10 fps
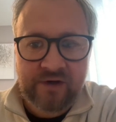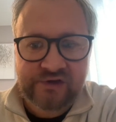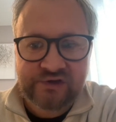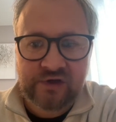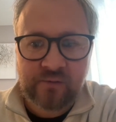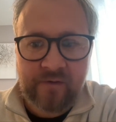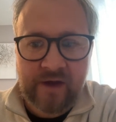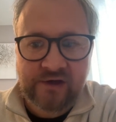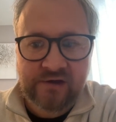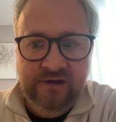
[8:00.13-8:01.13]
Patreon with
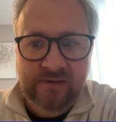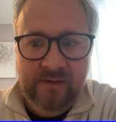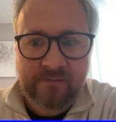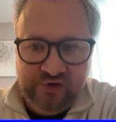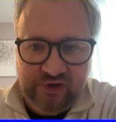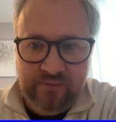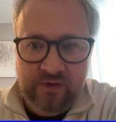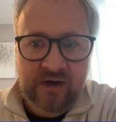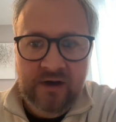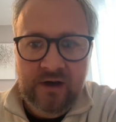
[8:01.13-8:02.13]
a yearly membership.
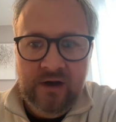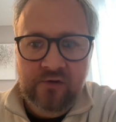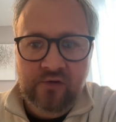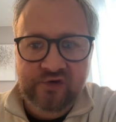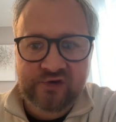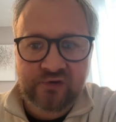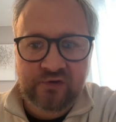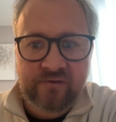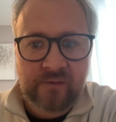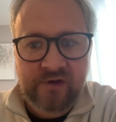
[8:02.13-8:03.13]
Go
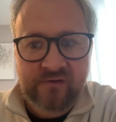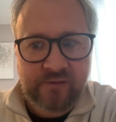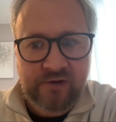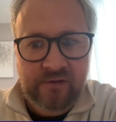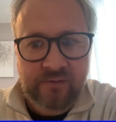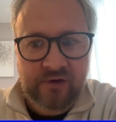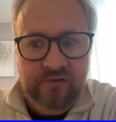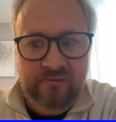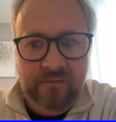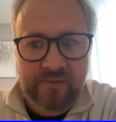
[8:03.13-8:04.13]
to
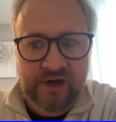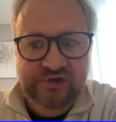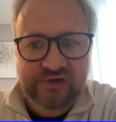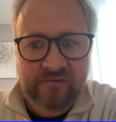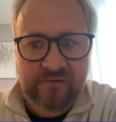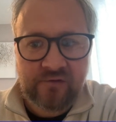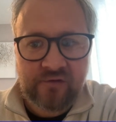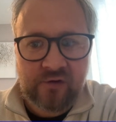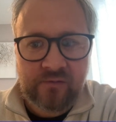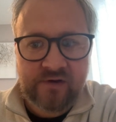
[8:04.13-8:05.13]

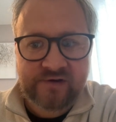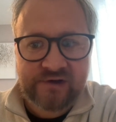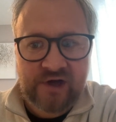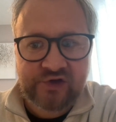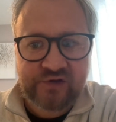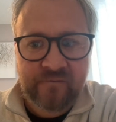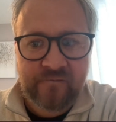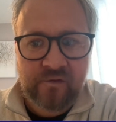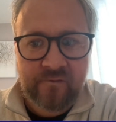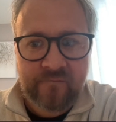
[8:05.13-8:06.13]

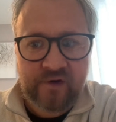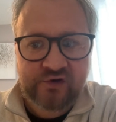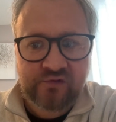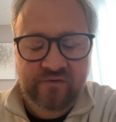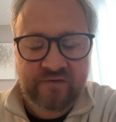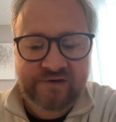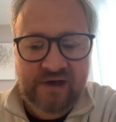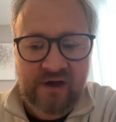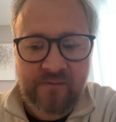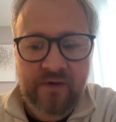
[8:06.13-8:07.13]
www.patreon.com/fourthofficial to
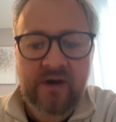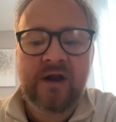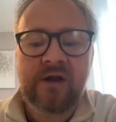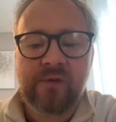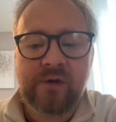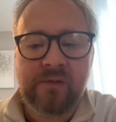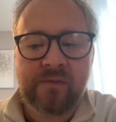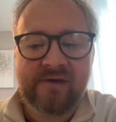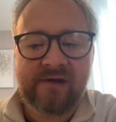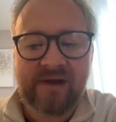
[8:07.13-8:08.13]
sign up. We would
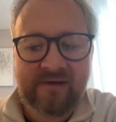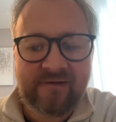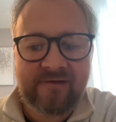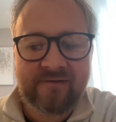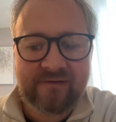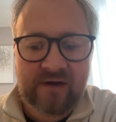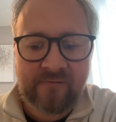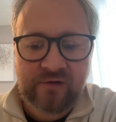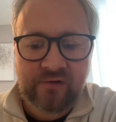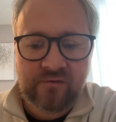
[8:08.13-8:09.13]
be delighted to
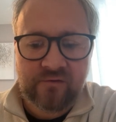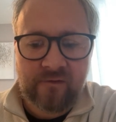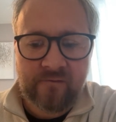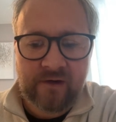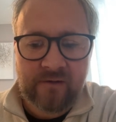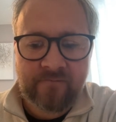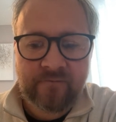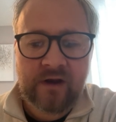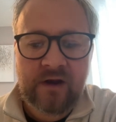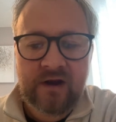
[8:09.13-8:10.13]
have you over there.
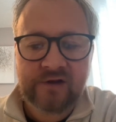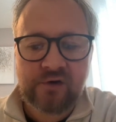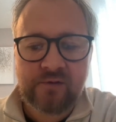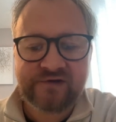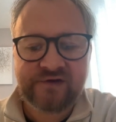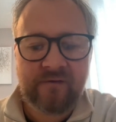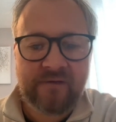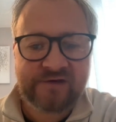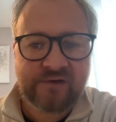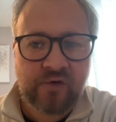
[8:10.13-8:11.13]
As always,
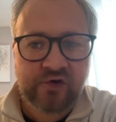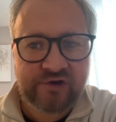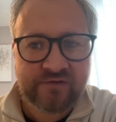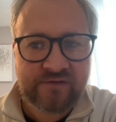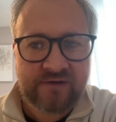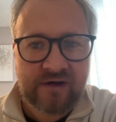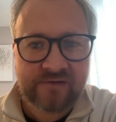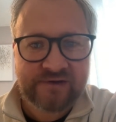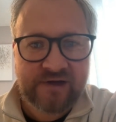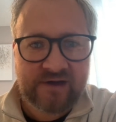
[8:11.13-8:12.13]
thanks for watching. I'll
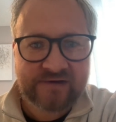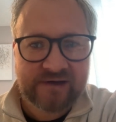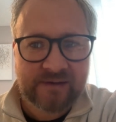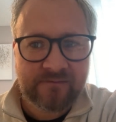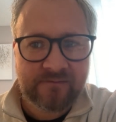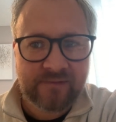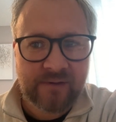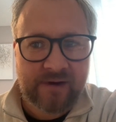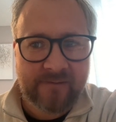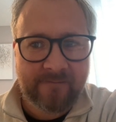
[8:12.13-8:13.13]
see you next time.
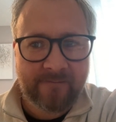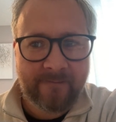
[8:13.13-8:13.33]
Goodbye.